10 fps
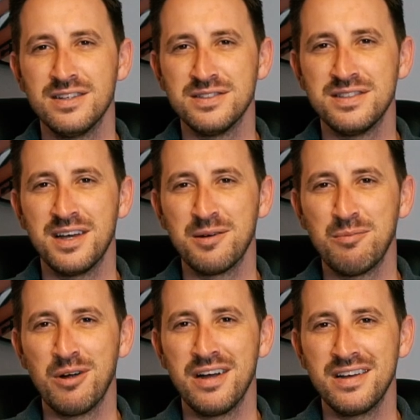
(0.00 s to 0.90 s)
doesn't take a
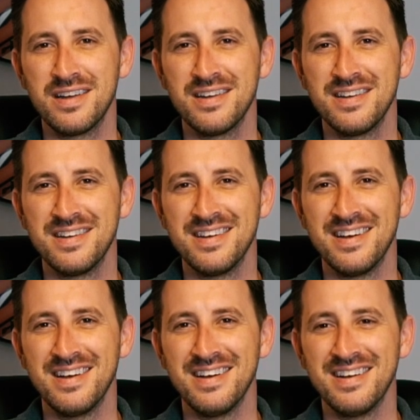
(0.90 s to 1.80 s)
break,
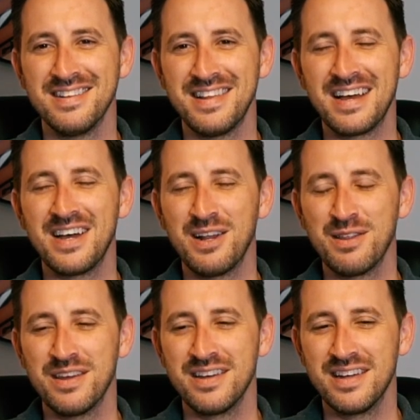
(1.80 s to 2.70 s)
uh, that kind of
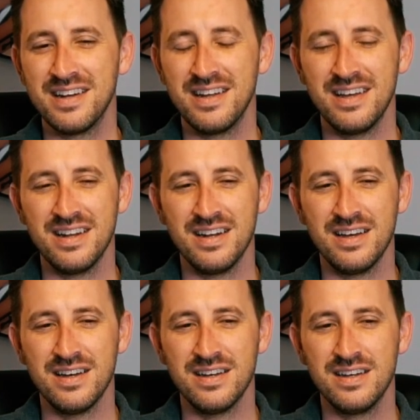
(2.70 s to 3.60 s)
thing. And, and
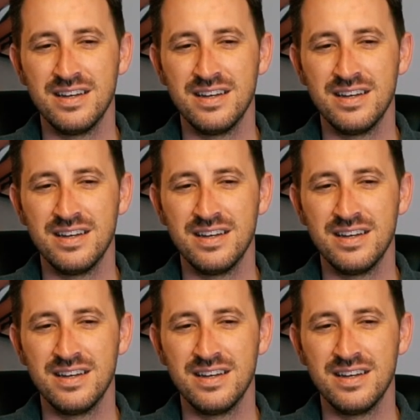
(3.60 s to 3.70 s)
uh,